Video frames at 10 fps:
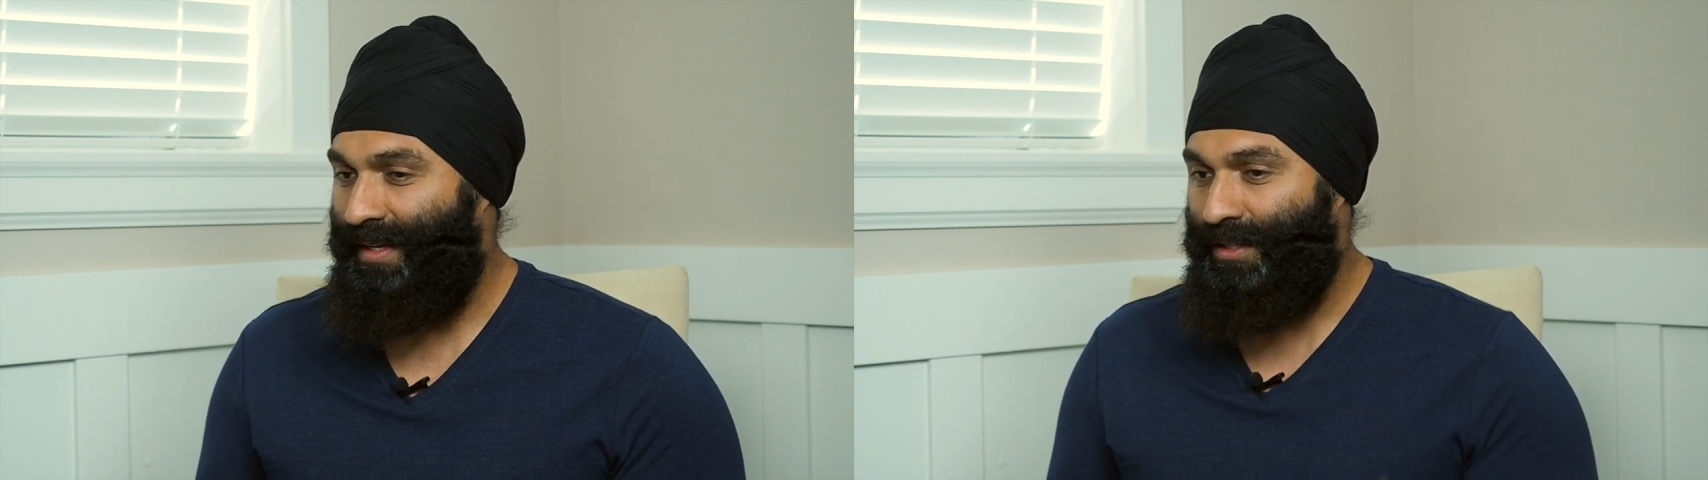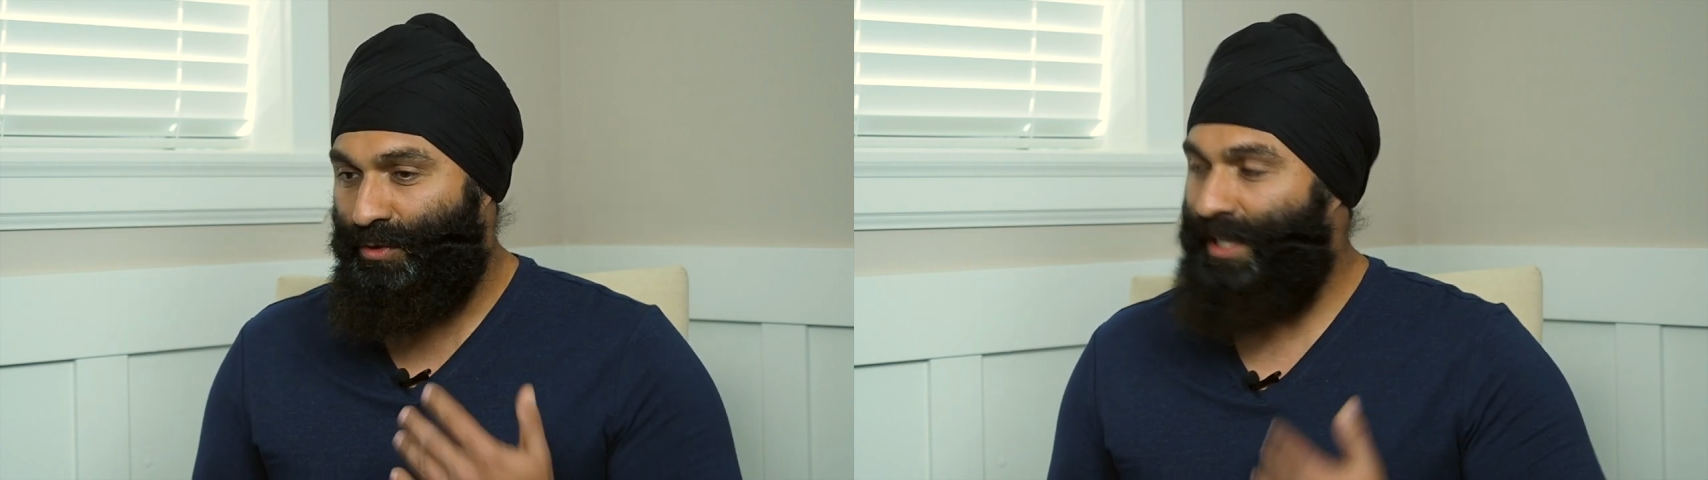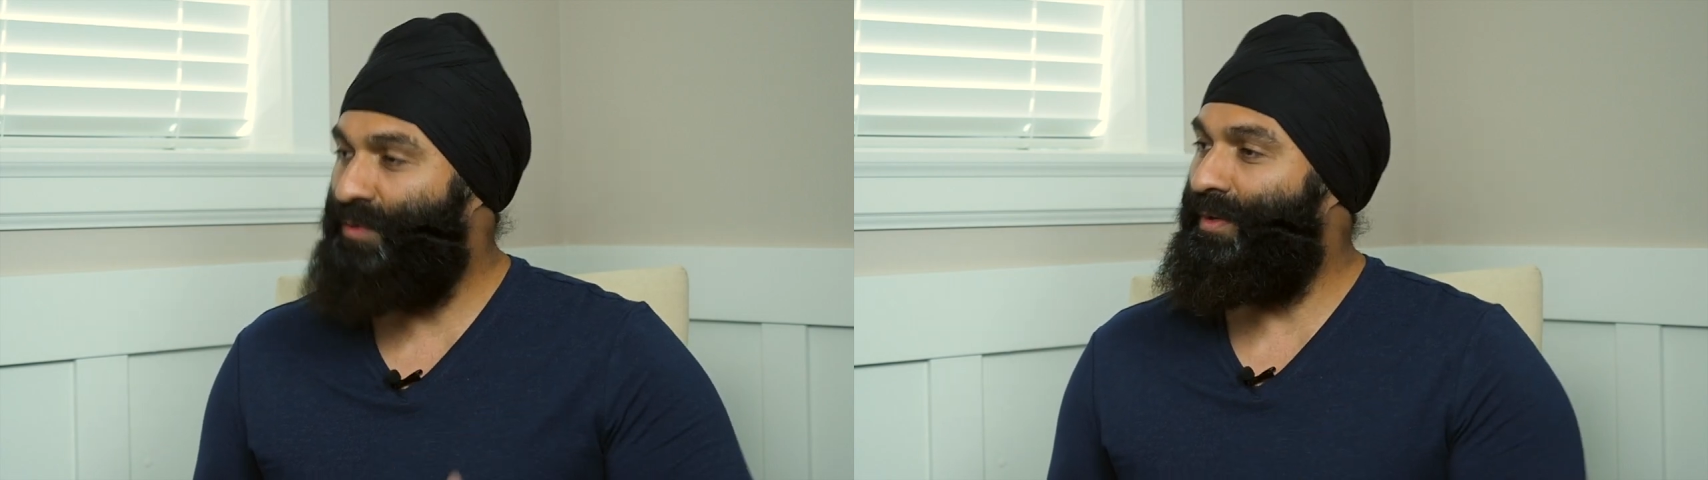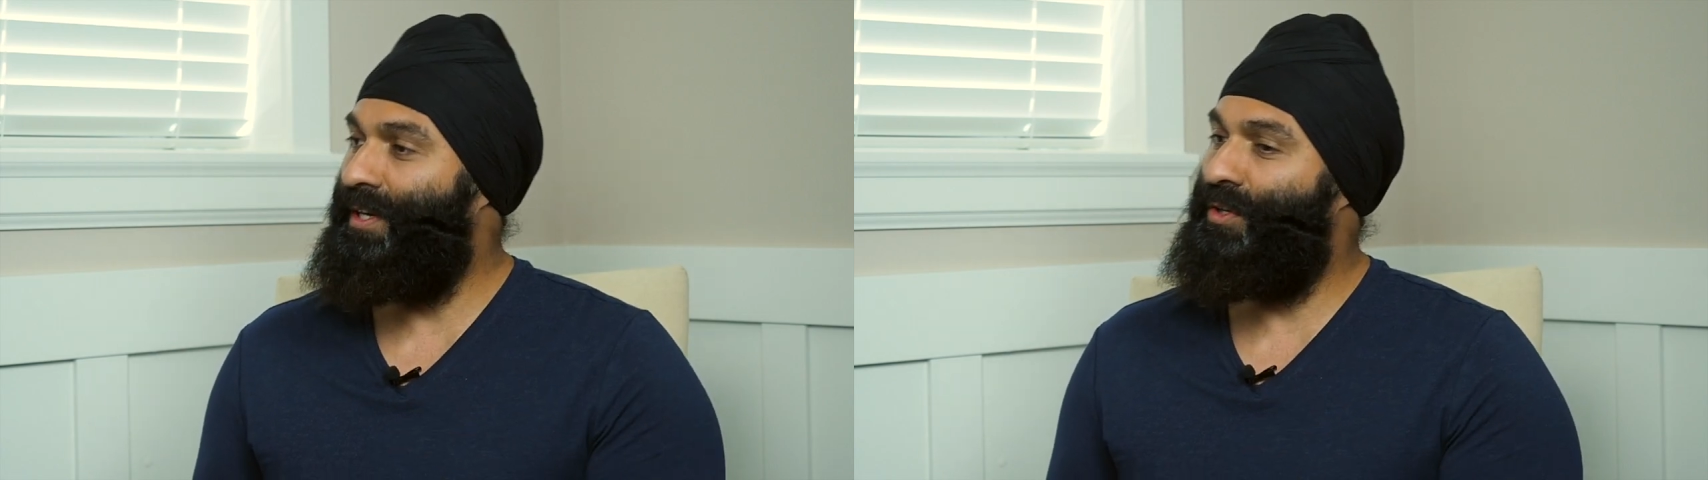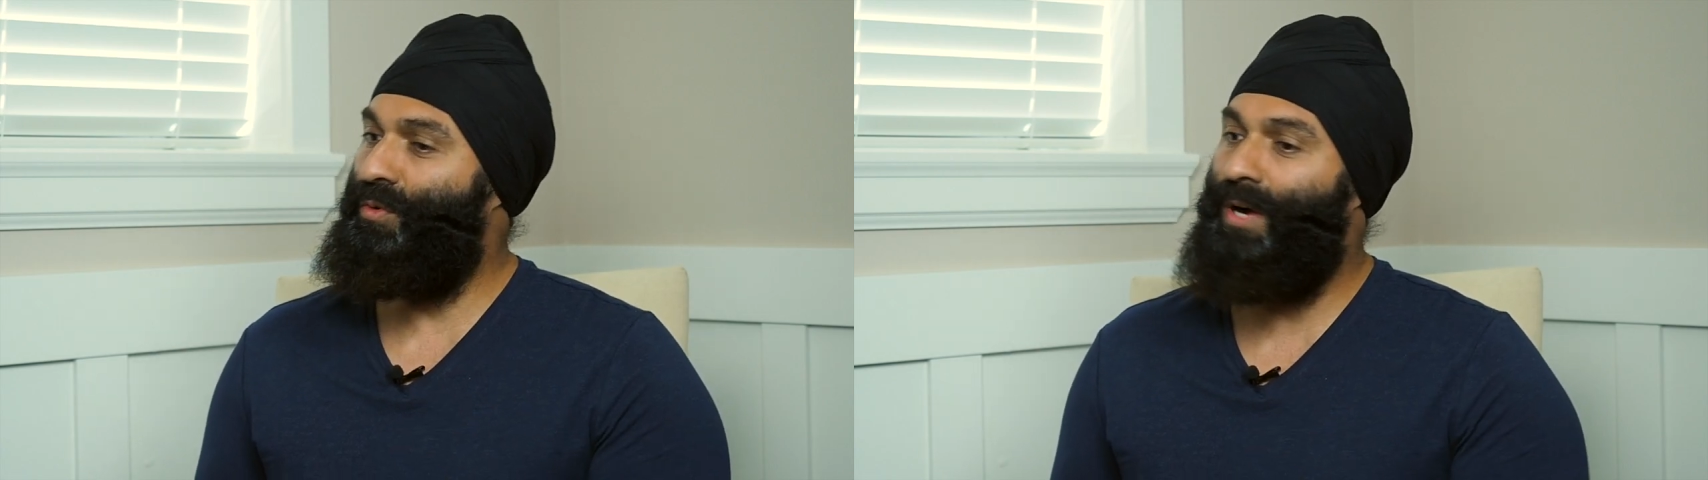So that's what I
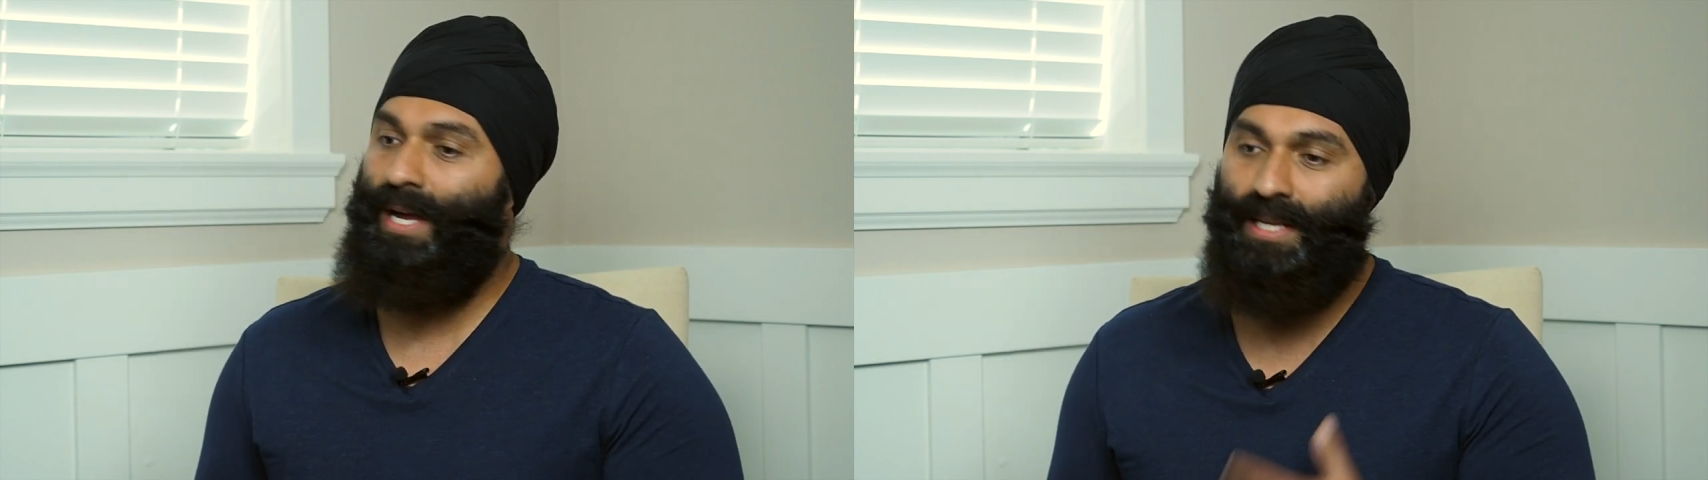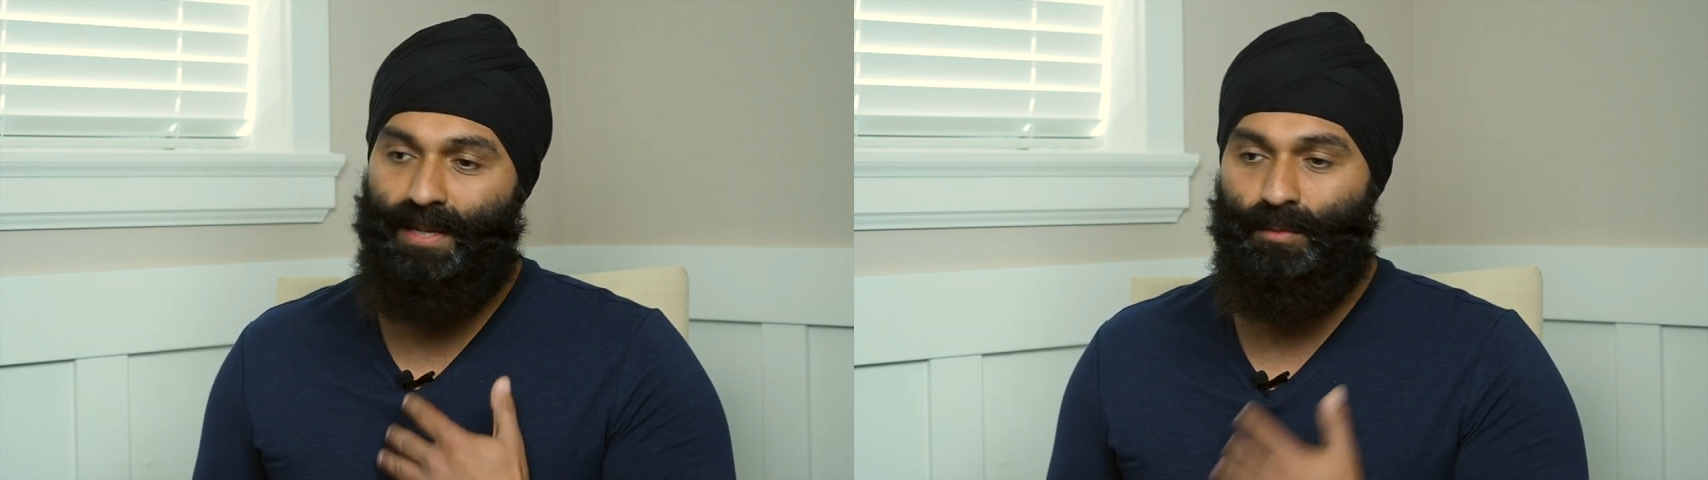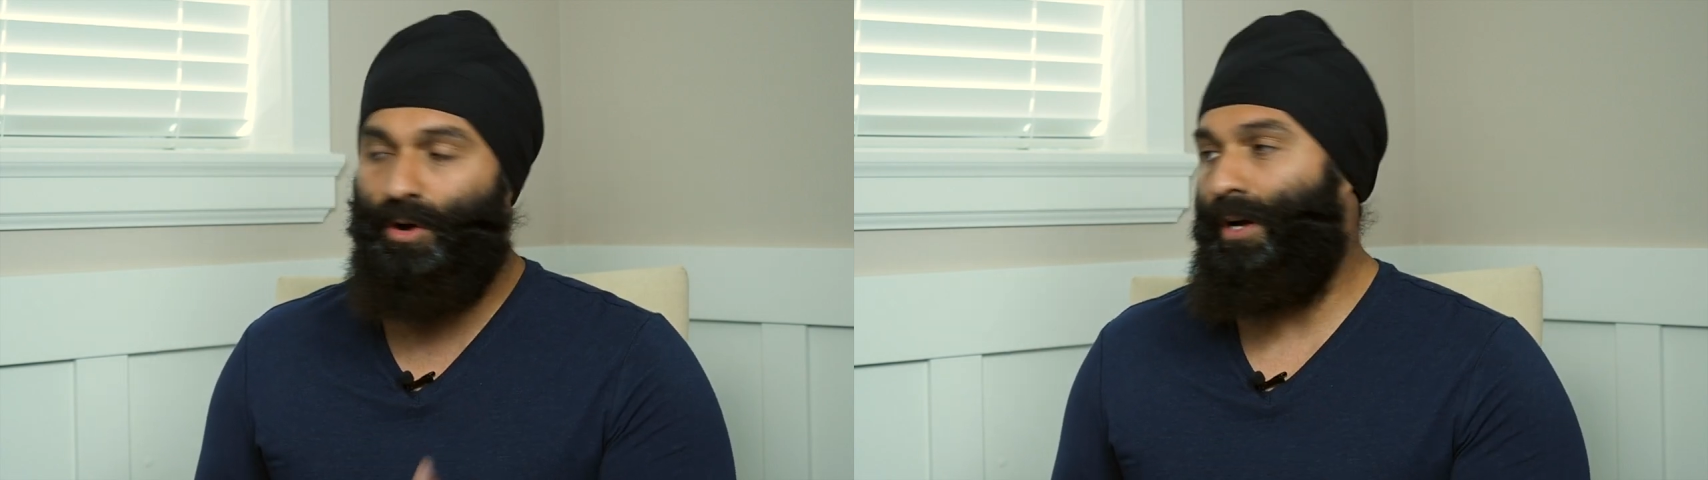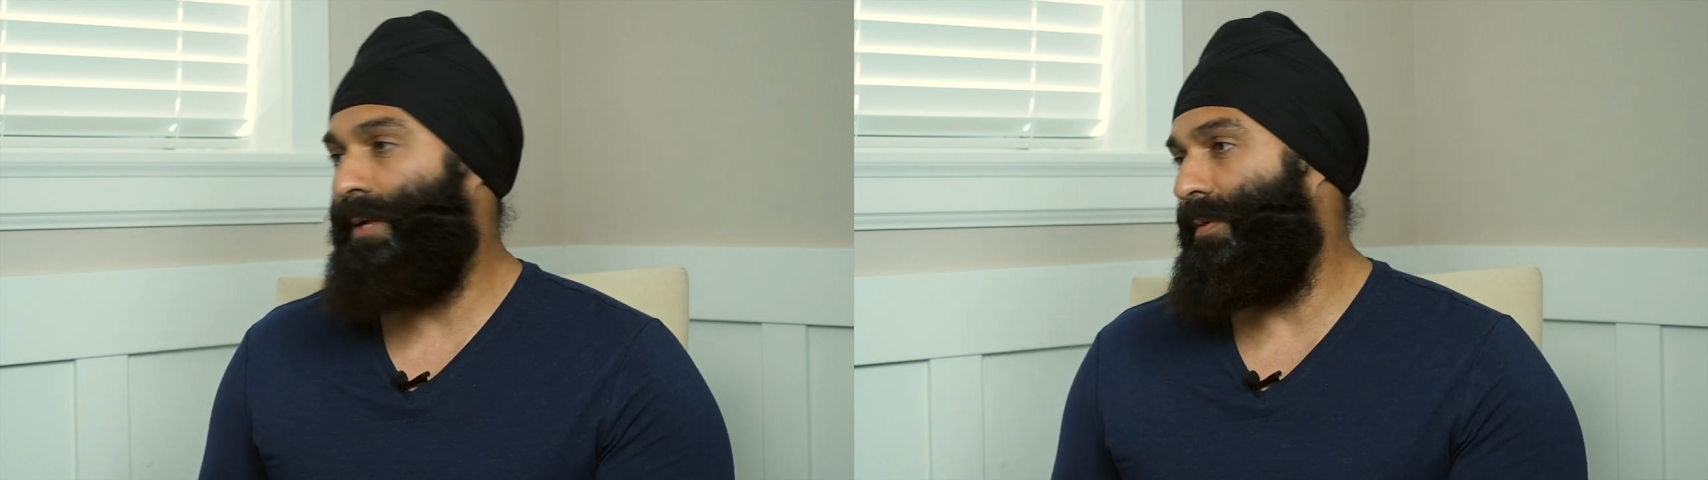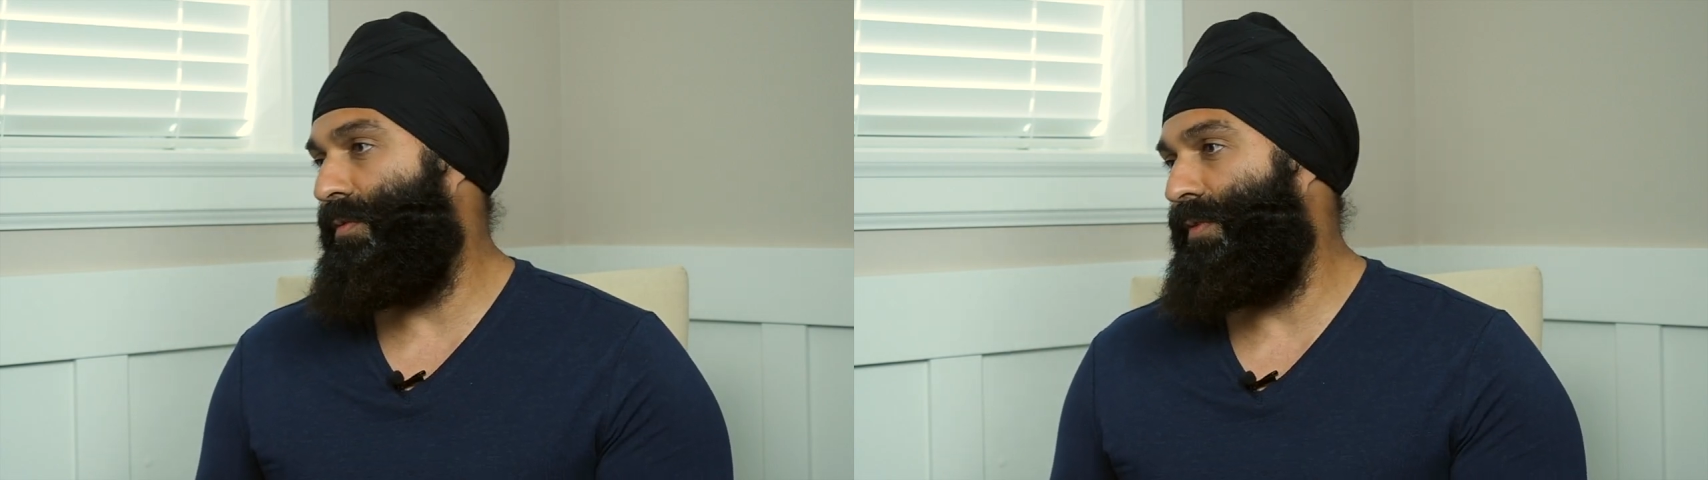do. I keep
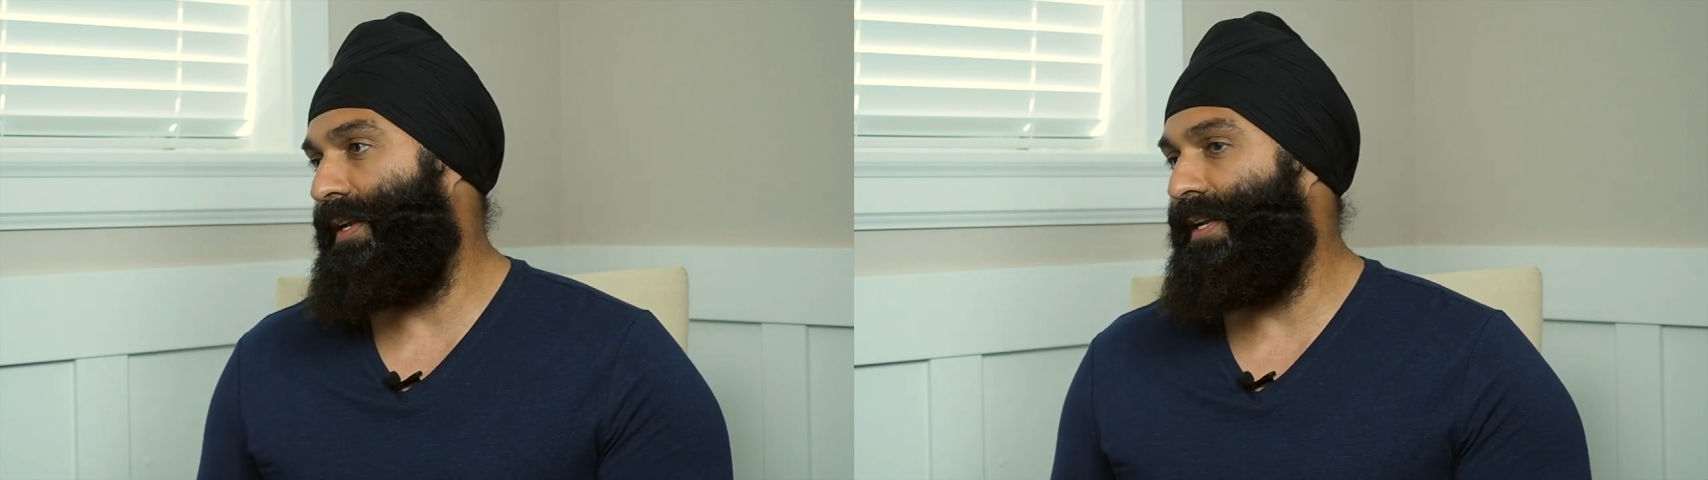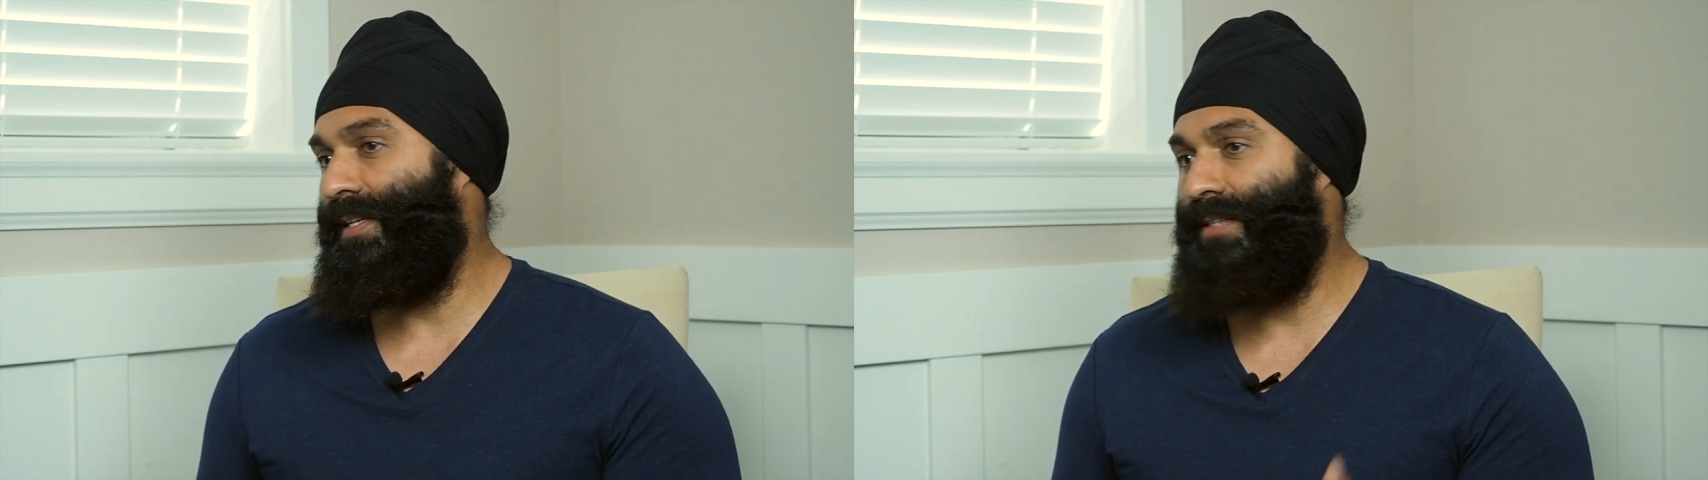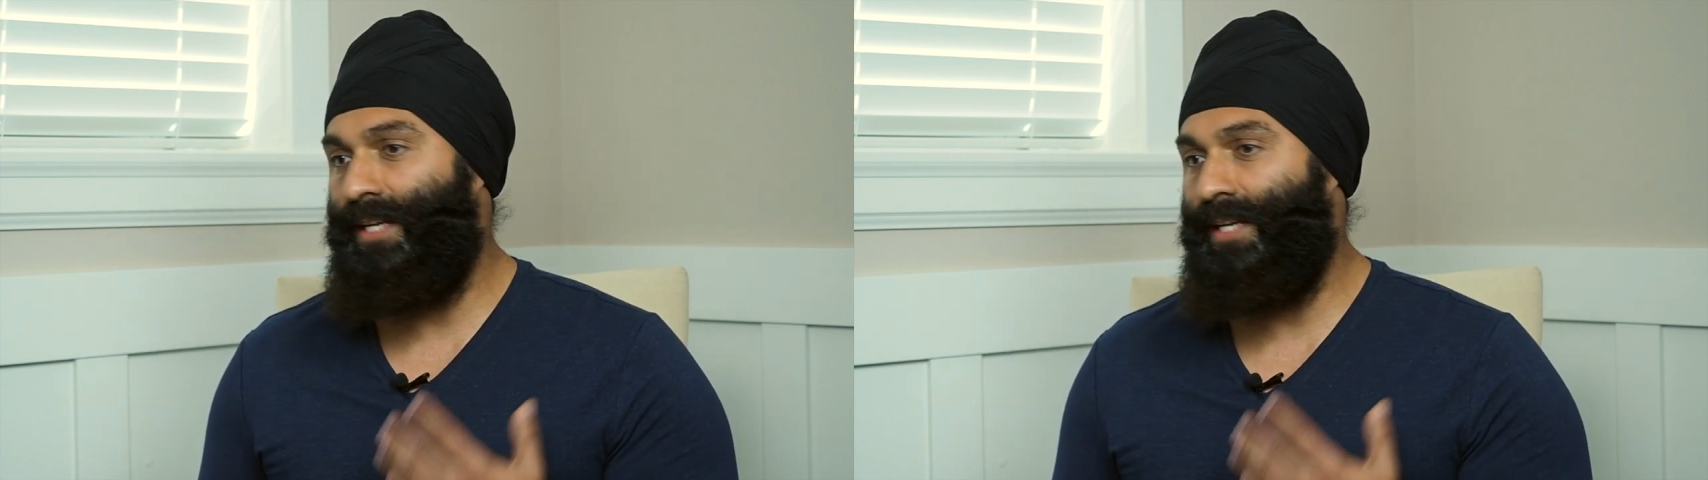talking about fitness.